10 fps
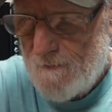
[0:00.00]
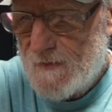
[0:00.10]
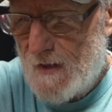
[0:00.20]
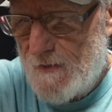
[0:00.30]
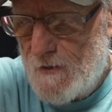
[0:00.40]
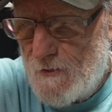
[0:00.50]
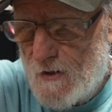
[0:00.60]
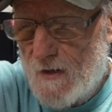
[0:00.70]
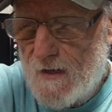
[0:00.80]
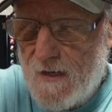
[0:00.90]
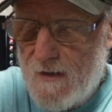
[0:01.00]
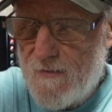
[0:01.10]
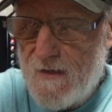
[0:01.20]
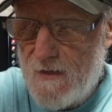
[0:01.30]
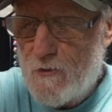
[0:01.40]
And then you're going to get
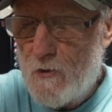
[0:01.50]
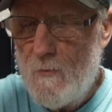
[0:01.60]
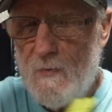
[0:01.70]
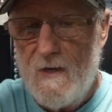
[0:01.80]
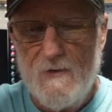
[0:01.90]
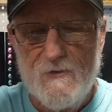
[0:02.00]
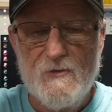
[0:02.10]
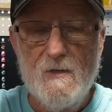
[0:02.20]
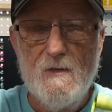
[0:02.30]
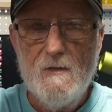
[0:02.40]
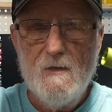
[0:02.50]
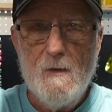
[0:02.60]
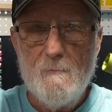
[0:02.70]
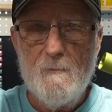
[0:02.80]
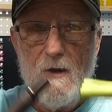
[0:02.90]
the 2-piece
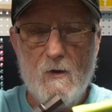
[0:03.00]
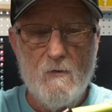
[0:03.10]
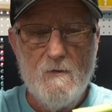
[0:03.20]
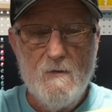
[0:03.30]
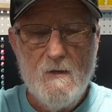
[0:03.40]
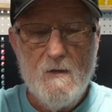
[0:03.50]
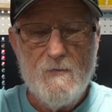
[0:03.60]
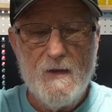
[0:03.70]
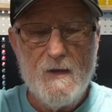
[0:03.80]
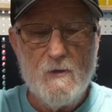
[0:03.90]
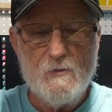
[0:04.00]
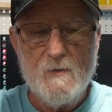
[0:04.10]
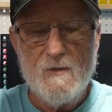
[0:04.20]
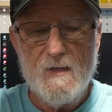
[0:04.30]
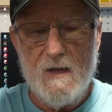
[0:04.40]
barrel that goes
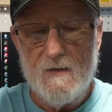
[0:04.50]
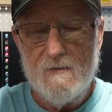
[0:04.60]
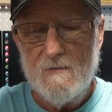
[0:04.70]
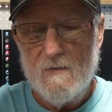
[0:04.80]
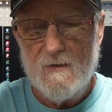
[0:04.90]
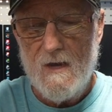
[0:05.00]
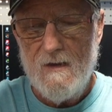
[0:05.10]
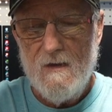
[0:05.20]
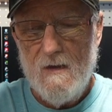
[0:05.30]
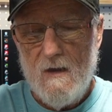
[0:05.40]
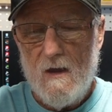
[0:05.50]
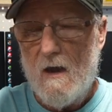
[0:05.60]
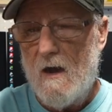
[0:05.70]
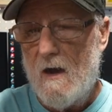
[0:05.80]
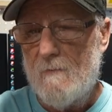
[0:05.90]
with the gun. Okay,
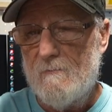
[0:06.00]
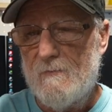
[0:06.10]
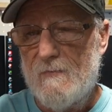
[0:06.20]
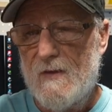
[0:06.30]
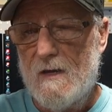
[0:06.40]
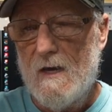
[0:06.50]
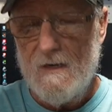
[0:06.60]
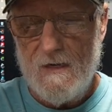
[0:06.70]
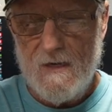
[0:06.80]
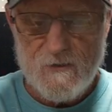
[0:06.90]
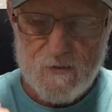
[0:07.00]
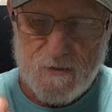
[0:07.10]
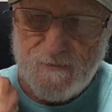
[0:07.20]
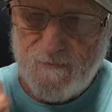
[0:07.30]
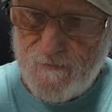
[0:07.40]
the gun
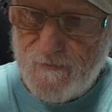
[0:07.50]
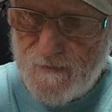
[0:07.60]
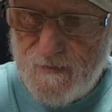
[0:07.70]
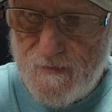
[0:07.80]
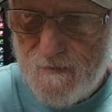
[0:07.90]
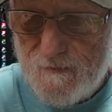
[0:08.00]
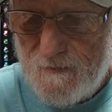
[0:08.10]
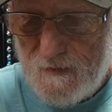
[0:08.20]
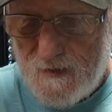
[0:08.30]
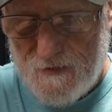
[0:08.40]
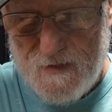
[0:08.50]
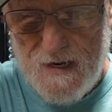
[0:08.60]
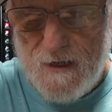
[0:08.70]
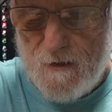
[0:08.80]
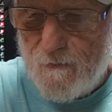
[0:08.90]
is
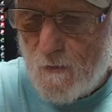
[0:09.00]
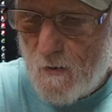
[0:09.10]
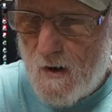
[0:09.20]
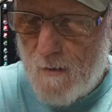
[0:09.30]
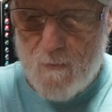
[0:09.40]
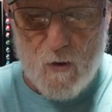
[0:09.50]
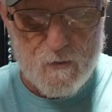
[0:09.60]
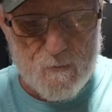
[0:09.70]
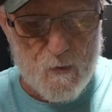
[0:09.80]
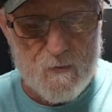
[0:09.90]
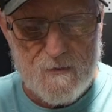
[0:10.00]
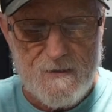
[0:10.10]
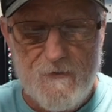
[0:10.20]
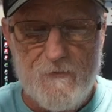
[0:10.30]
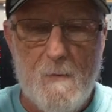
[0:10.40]
set up for multiple
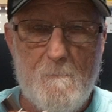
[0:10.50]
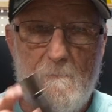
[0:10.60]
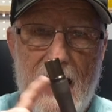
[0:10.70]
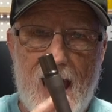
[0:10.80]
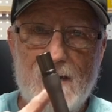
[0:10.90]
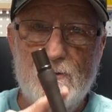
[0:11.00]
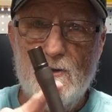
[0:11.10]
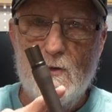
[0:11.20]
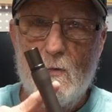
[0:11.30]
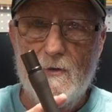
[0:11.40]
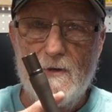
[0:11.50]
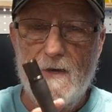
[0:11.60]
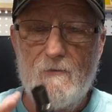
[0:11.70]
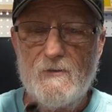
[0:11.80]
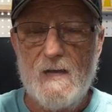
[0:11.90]
different backs. You can order a
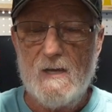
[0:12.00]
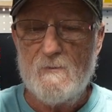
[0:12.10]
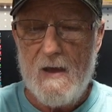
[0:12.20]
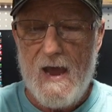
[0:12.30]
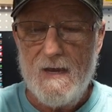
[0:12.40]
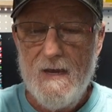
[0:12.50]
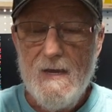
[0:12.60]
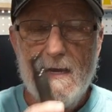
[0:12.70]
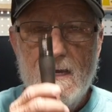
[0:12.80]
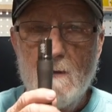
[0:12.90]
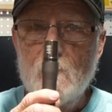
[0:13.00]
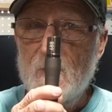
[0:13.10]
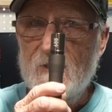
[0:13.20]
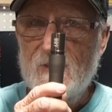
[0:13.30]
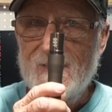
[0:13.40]
different size back. It comes
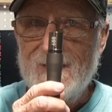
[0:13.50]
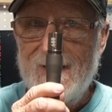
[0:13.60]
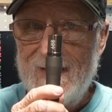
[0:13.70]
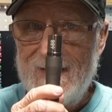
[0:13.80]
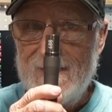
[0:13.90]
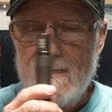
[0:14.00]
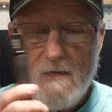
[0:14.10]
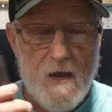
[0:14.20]
with a 688.